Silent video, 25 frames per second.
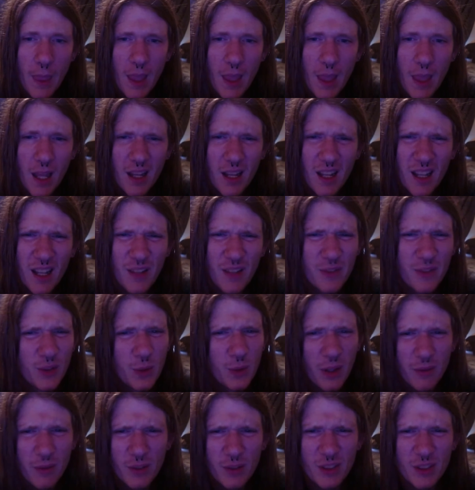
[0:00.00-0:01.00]
if you
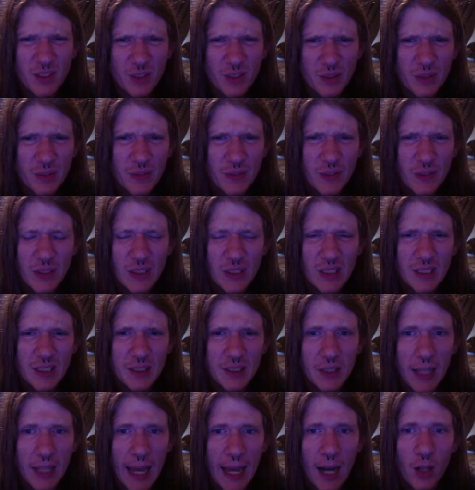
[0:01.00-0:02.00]
ever still feel a little
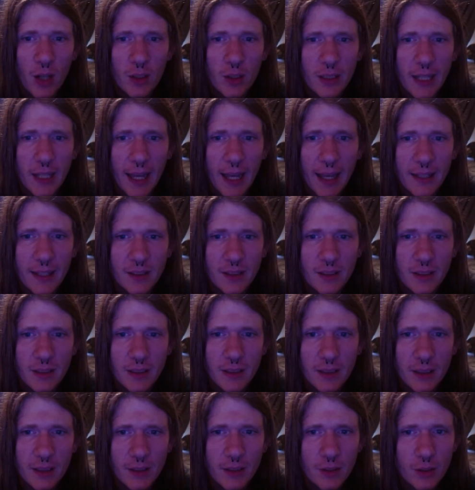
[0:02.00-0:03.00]
outcasted
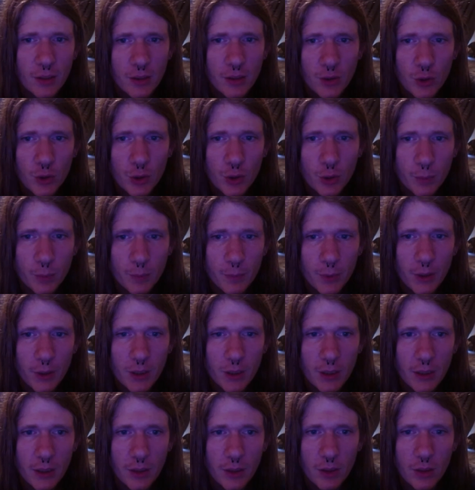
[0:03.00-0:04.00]
in your group or a
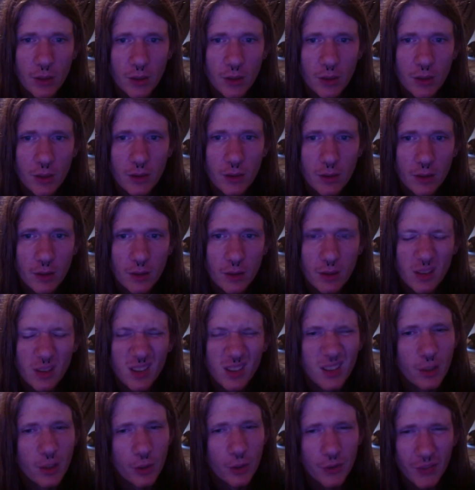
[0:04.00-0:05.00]
little
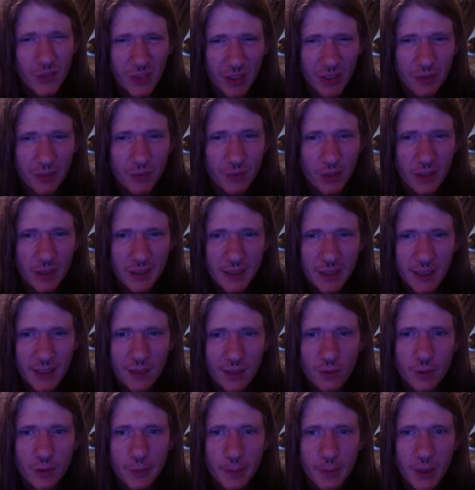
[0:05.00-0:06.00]
different than
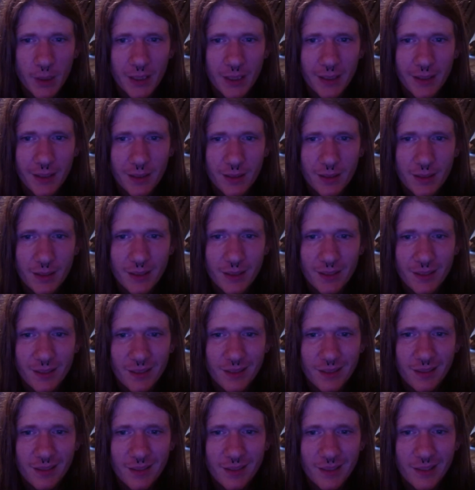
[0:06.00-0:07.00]
everybody,
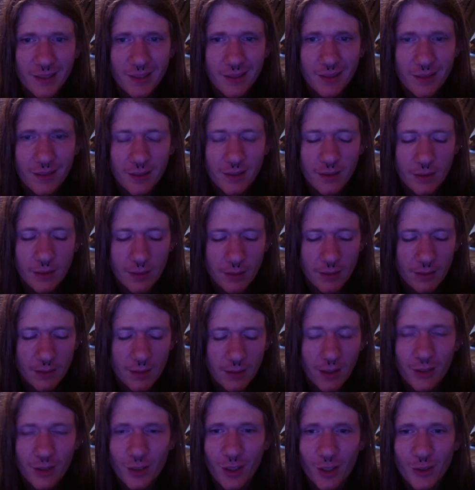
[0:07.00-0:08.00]

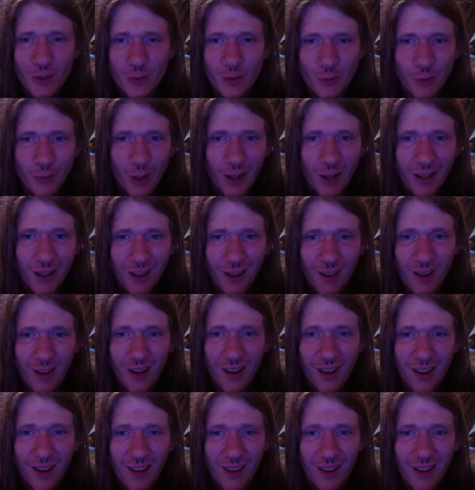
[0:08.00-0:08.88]
it's because you fucking are.